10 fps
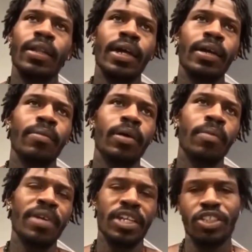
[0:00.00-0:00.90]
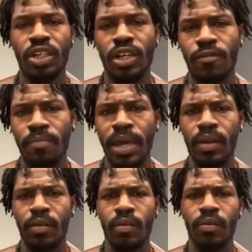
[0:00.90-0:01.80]
a big chunk of metal,
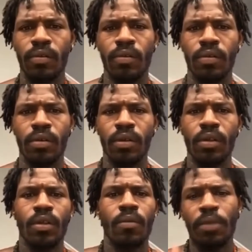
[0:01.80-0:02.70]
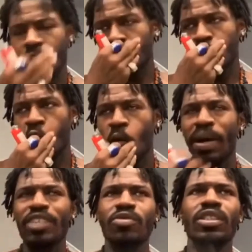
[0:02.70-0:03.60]
because robots was
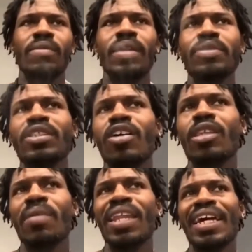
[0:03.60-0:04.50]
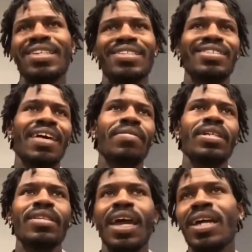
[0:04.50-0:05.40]
something that was talked about like in the 70s and
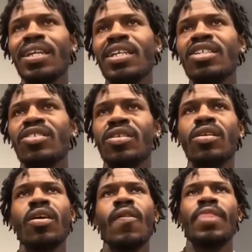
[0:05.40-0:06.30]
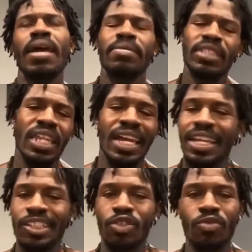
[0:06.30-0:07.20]
80s, and they were saying like in the
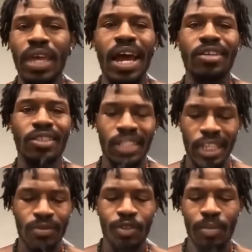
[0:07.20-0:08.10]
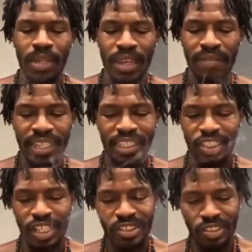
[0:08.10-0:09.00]
2000s niggas was gonna be living like the
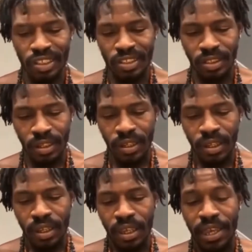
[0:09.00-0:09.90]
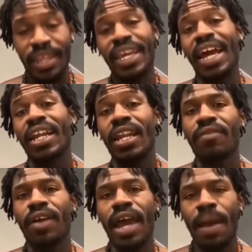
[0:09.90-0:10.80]
Jetsons, and it kind of never
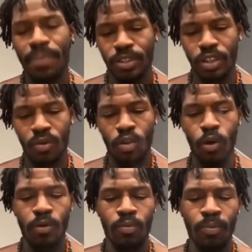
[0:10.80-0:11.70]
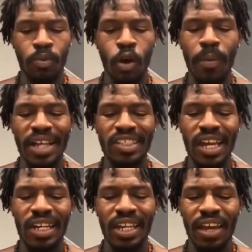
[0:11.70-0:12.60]
happened. So robots kind of like
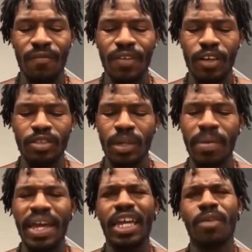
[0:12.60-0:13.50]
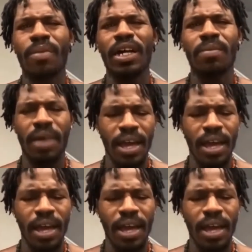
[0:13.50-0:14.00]
fell to the back of everybody's mind.